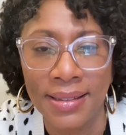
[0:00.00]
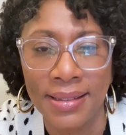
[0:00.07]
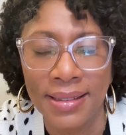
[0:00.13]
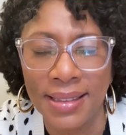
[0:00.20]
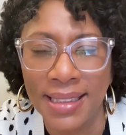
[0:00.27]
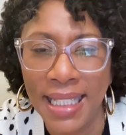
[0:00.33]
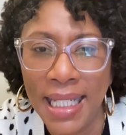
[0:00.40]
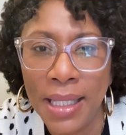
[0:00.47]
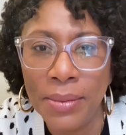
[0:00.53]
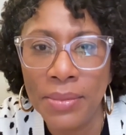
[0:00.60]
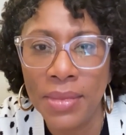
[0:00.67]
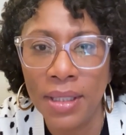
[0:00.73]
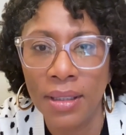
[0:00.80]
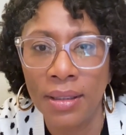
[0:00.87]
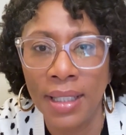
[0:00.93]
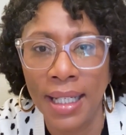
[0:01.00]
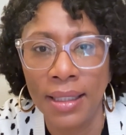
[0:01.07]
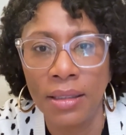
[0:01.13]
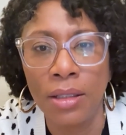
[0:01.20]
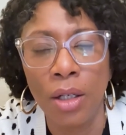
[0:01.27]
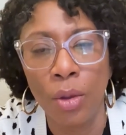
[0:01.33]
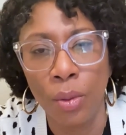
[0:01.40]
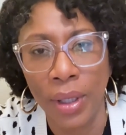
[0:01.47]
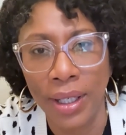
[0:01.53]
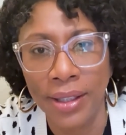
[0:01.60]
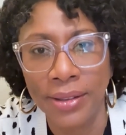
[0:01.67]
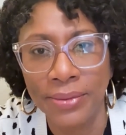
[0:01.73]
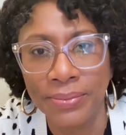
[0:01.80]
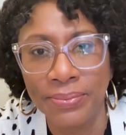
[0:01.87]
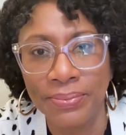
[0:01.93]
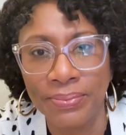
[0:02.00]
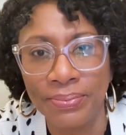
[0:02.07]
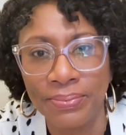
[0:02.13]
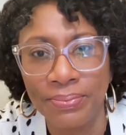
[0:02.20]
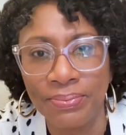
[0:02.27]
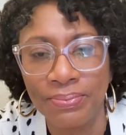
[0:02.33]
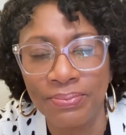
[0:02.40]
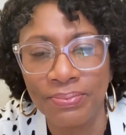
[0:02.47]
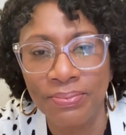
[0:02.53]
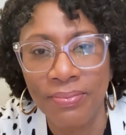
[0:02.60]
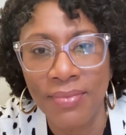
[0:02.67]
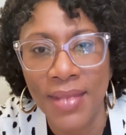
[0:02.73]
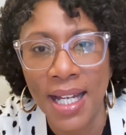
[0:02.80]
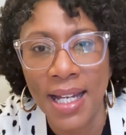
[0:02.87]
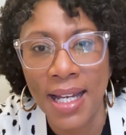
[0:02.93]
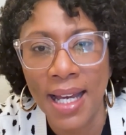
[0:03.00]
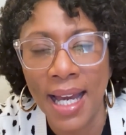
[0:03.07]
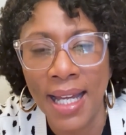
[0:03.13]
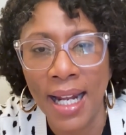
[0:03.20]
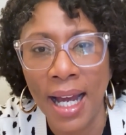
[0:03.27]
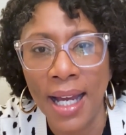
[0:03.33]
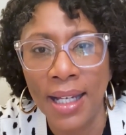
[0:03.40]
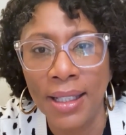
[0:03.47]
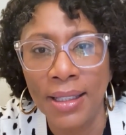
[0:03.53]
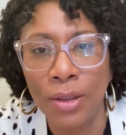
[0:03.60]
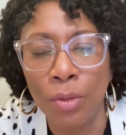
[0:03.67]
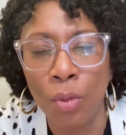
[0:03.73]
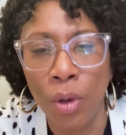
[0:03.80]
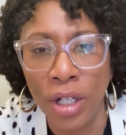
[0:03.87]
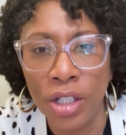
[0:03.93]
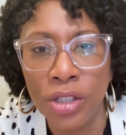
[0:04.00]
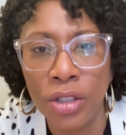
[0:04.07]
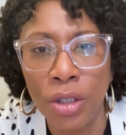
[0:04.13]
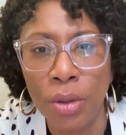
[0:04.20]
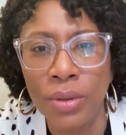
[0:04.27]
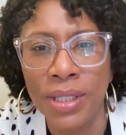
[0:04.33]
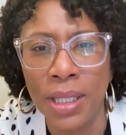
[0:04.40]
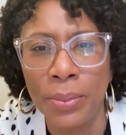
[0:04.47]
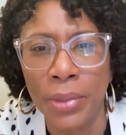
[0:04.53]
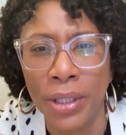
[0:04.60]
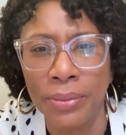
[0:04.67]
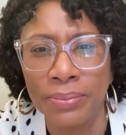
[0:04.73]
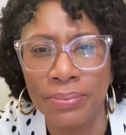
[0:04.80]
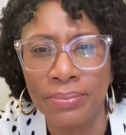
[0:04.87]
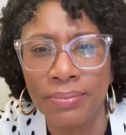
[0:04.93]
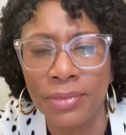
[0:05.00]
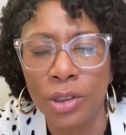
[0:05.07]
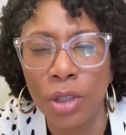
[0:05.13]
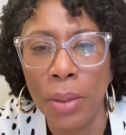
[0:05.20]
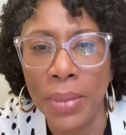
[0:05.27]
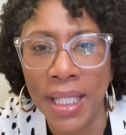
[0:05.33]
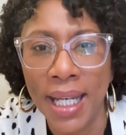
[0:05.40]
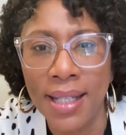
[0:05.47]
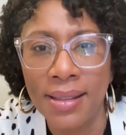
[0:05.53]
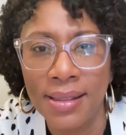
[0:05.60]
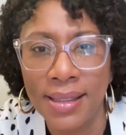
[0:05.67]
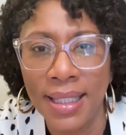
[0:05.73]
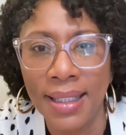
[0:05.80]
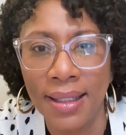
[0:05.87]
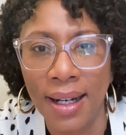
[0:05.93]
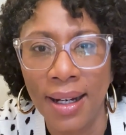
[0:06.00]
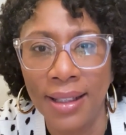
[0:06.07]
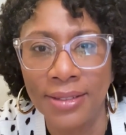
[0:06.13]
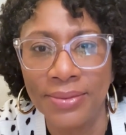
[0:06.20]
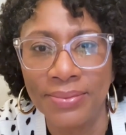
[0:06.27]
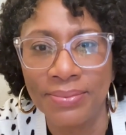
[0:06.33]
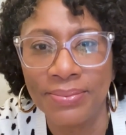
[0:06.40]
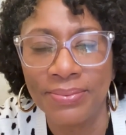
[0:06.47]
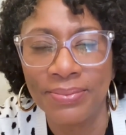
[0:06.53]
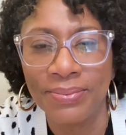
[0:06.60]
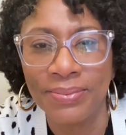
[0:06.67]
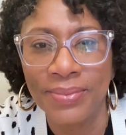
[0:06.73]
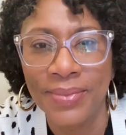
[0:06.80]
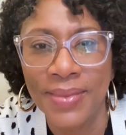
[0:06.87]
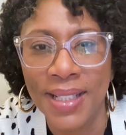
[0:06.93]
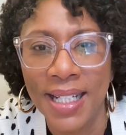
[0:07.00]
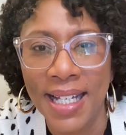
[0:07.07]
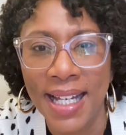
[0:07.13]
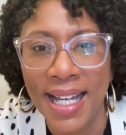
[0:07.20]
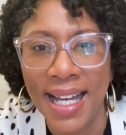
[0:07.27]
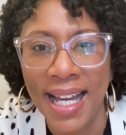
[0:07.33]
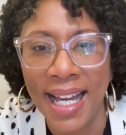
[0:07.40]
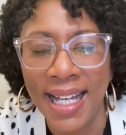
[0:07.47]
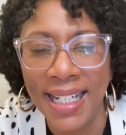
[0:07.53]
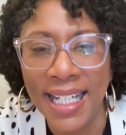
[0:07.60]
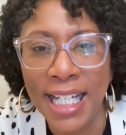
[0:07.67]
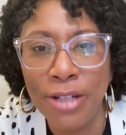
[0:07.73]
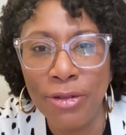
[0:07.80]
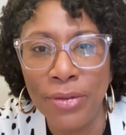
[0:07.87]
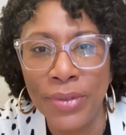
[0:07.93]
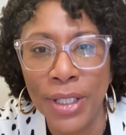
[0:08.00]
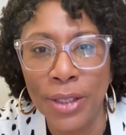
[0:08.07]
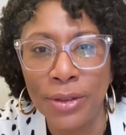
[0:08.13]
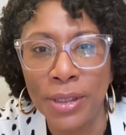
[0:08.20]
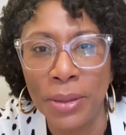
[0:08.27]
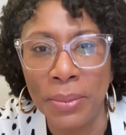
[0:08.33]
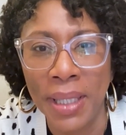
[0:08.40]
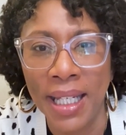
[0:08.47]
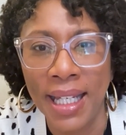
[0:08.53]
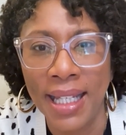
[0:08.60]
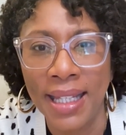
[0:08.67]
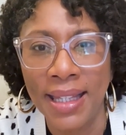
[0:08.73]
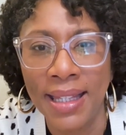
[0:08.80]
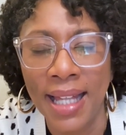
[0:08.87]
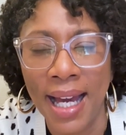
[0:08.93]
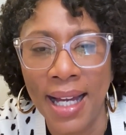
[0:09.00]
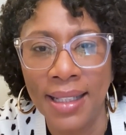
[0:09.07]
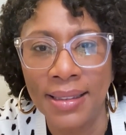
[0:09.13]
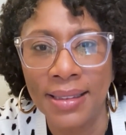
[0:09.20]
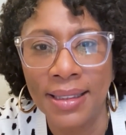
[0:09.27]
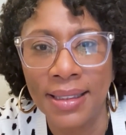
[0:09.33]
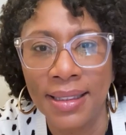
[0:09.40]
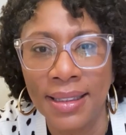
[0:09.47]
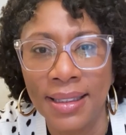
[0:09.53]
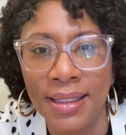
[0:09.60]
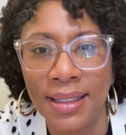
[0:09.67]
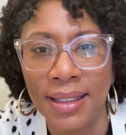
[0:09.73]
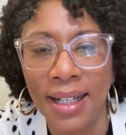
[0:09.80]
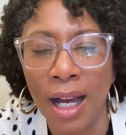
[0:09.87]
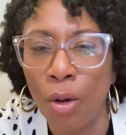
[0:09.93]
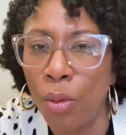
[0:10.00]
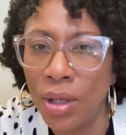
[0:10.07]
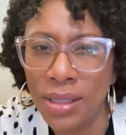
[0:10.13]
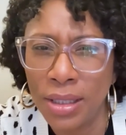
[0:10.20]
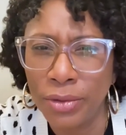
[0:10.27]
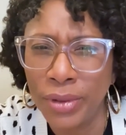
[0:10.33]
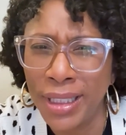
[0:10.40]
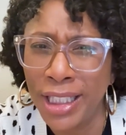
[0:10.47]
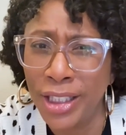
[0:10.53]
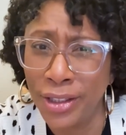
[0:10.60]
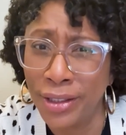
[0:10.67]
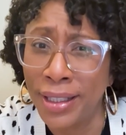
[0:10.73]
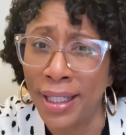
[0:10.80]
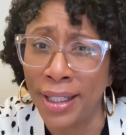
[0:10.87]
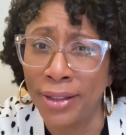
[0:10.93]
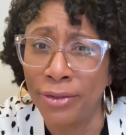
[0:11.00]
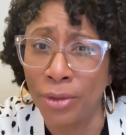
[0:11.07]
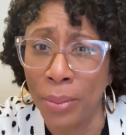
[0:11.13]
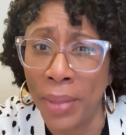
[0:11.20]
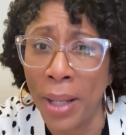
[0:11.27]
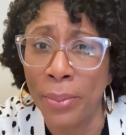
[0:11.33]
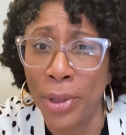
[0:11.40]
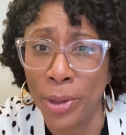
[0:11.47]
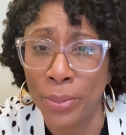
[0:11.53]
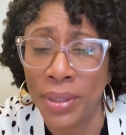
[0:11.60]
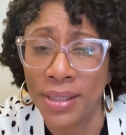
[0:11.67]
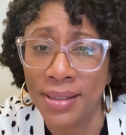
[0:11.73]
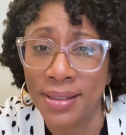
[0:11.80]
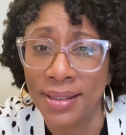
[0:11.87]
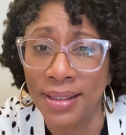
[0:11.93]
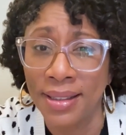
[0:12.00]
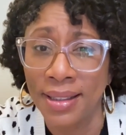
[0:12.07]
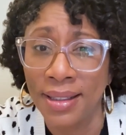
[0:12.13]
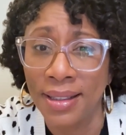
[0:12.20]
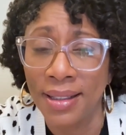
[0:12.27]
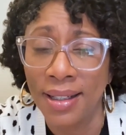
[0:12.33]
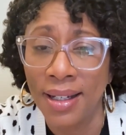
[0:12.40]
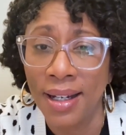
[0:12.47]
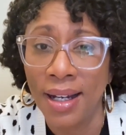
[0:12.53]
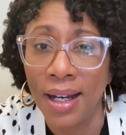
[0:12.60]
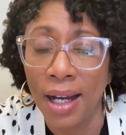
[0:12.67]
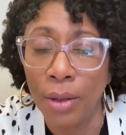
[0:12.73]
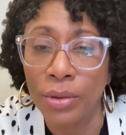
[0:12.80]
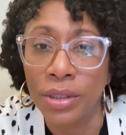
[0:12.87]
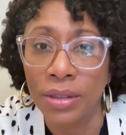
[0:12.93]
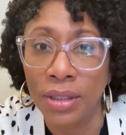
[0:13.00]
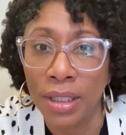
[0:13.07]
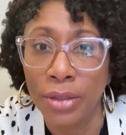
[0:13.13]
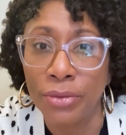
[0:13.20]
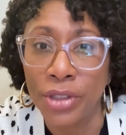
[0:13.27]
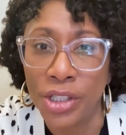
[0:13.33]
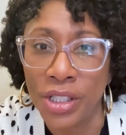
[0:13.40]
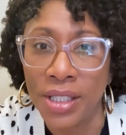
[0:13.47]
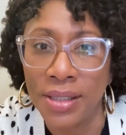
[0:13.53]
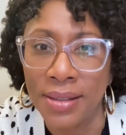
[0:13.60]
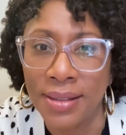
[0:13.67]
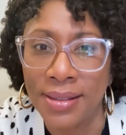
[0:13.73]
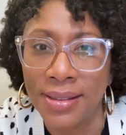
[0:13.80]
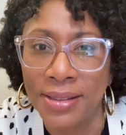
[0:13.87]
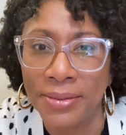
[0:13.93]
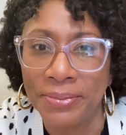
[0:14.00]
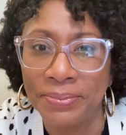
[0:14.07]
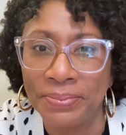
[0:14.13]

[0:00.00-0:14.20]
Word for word: seemed like nowhere. And I wanted to go deeper. So I began to seek God. And He revealed to me that I wasn't really looking for my purpose, I was looking for Jesus.